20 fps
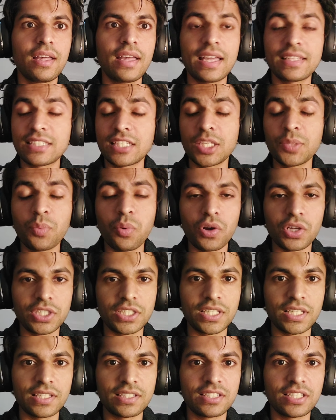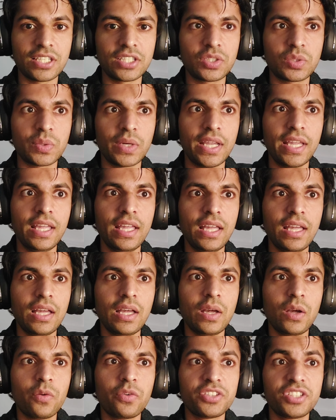at any point in its history,
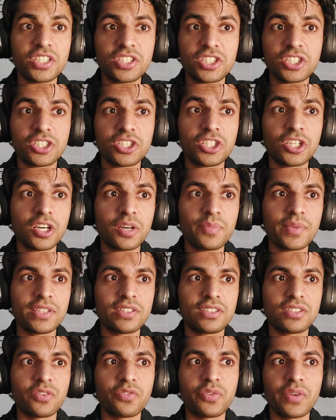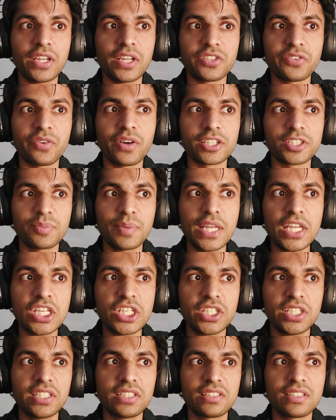but this determines the fate of our
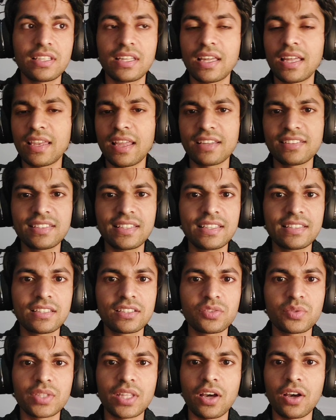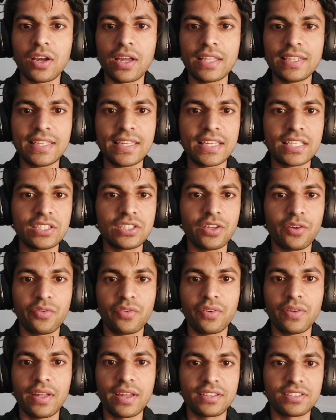species, and I say this without any hint of
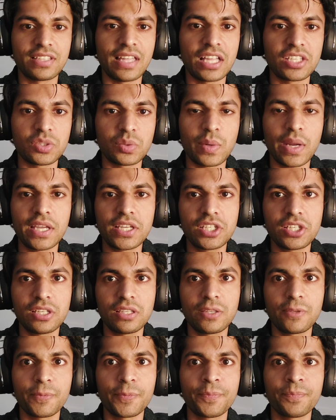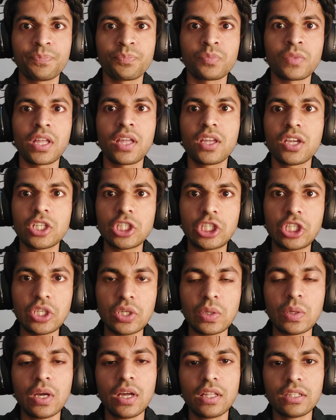exaggeration.
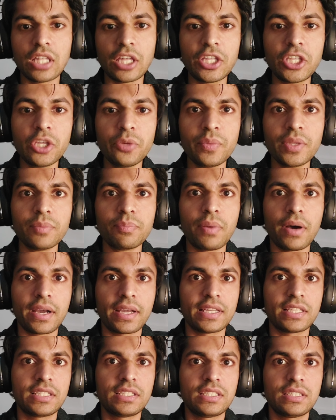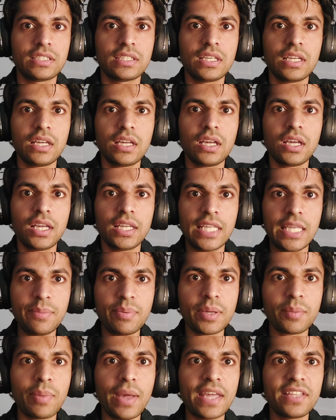2, the human buckets,
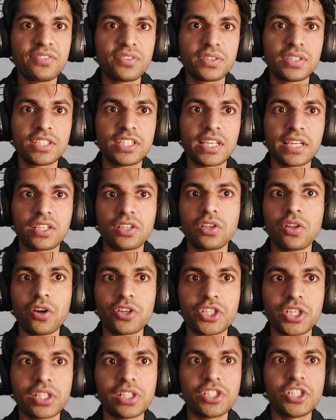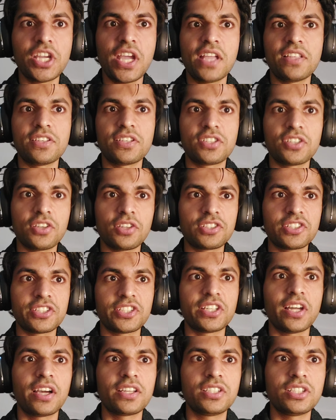keeping pace with the technological changes on a
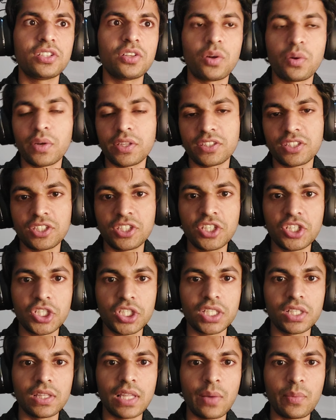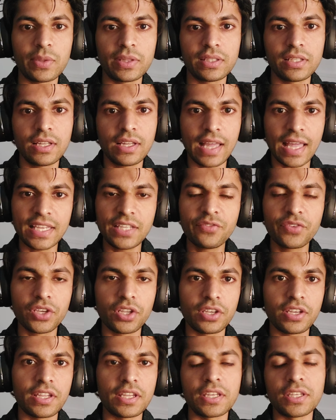societal or institutional level, and even
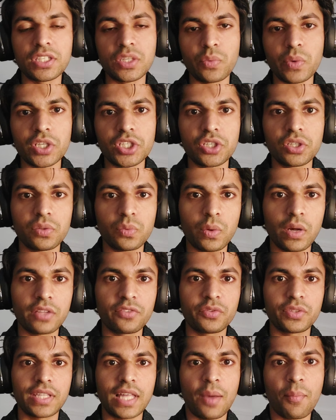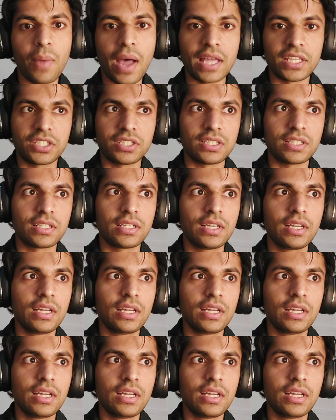on an individual one for that matter,